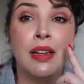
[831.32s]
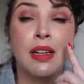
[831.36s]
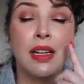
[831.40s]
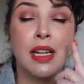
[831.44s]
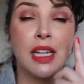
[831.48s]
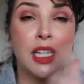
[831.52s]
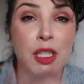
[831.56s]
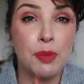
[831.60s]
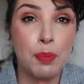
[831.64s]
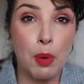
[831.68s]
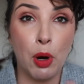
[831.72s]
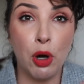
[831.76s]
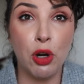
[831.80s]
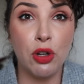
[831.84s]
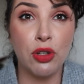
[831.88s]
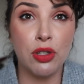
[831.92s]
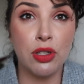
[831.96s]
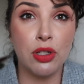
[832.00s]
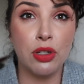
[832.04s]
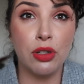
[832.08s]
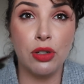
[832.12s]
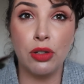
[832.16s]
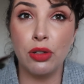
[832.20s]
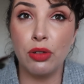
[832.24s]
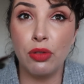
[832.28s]
exposed
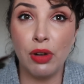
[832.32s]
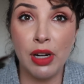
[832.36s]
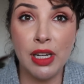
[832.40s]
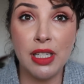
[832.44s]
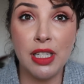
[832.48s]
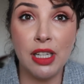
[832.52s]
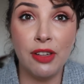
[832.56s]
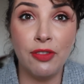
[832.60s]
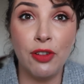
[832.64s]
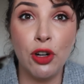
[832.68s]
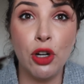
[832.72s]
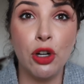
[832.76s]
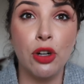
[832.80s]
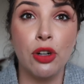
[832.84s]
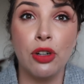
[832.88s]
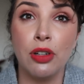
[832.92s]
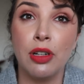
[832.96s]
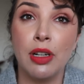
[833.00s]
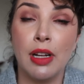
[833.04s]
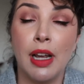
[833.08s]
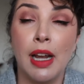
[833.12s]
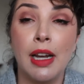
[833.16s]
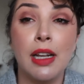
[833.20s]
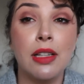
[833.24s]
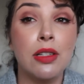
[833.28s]
to greasy
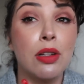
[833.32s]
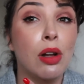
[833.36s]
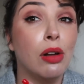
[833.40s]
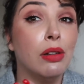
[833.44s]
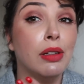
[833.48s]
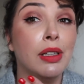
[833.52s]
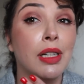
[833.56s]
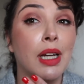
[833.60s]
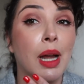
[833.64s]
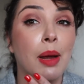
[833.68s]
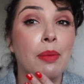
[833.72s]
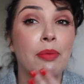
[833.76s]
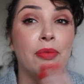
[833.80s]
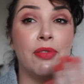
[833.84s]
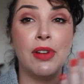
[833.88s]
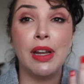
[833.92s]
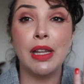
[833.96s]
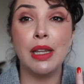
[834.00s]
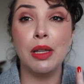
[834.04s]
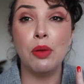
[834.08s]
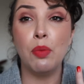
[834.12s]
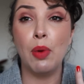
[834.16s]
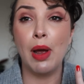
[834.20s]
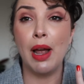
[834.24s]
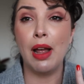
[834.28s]
food, and it's holding up
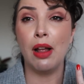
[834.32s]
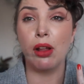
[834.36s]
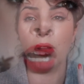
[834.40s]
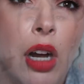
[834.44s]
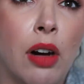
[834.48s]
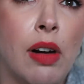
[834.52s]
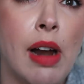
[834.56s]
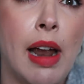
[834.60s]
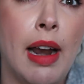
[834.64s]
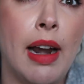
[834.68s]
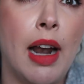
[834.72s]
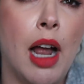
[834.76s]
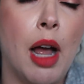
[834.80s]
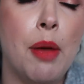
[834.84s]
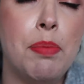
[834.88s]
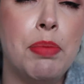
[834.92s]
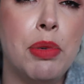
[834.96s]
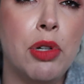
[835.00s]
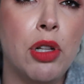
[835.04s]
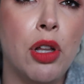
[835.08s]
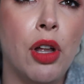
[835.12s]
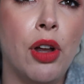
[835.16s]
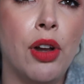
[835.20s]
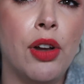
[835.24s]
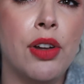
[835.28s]
fairly well. All right, up
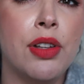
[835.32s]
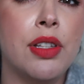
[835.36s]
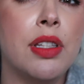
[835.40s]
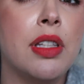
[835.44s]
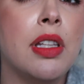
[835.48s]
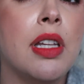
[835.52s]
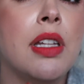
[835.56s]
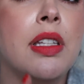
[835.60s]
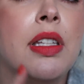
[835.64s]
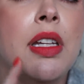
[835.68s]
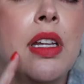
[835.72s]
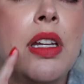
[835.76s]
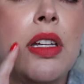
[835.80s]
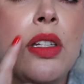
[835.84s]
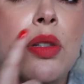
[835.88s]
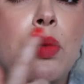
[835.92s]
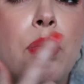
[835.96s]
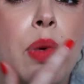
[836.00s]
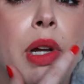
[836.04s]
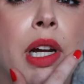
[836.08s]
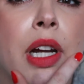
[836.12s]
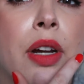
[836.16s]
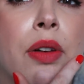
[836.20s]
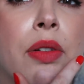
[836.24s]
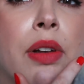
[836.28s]
close, this is
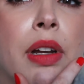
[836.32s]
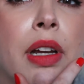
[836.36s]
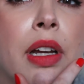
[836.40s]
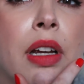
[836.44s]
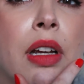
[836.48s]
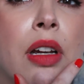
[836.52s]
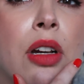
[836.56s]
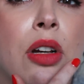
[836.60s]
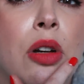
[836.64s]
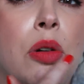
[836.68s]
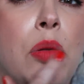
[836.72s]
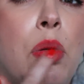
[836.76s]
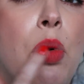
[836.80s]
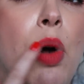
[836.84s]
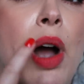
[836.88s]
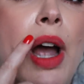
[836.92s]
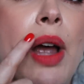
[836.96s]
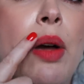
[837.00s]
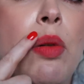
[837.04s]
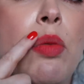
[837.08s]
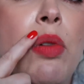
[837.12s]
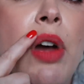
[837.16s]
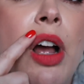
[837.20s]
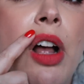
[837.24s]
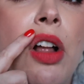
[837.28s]
wearing
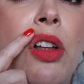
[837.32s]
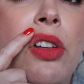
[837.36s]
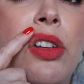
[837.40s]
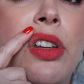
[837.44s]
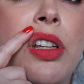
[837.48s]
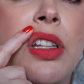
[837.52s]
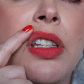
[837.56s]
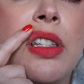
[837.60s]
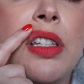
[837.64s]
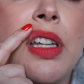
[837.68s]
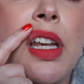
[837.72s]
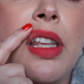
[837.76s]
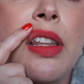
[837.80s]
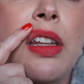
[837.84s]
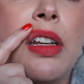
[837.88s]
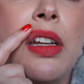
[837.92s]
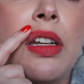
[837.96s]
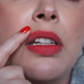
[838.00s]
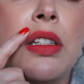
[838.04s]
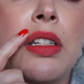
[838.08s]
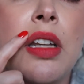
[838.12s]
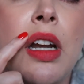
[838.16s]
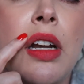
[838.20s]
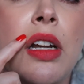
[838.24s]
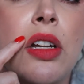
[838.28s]
quite well. You can see that it
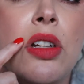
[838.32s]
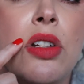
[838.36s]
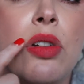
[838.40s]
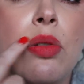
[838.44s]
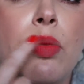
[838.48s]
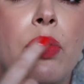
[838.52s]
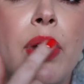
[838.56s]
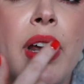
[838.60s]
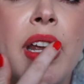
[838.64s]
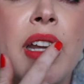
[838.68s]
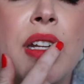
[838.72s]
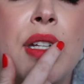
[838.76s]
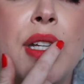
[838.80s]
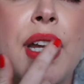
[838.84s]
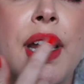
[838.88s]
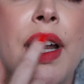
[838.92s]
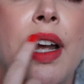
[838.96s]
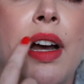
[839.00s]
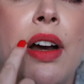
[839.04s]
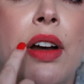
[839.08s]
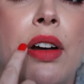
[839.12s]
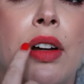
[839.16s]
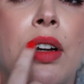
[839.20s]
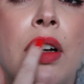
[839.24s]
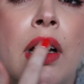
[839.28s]
is starting to wear
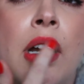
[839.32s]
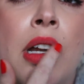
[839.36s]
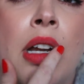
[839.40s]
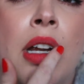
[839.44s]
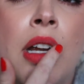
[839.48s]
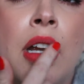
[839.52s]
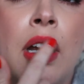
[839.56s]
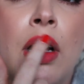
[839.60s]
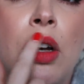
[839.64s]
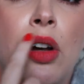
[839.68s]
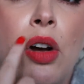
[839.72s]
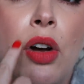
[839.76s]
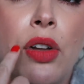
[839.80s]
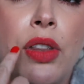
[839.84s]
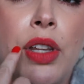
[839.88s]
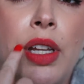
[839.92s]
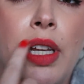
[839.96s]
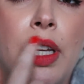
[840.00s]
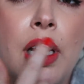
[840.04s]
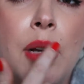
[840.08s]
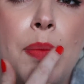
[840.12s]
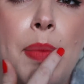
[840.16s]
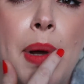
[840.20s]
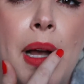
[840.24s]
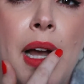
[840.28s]
down on the
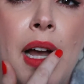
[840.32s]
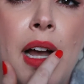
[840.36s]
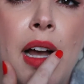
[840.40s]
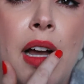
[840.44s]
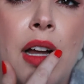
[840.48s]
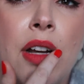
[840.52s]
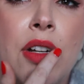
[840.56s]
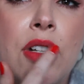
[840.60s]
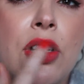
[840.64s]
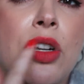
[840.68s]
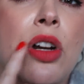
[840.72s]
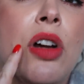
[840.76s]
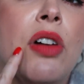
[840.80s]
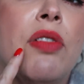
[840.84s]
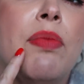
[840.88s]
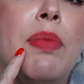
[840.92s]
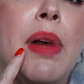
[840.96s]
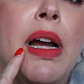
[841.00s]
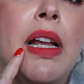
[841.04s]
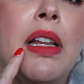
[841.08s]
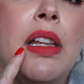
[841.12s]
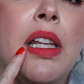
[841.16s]
inner part of my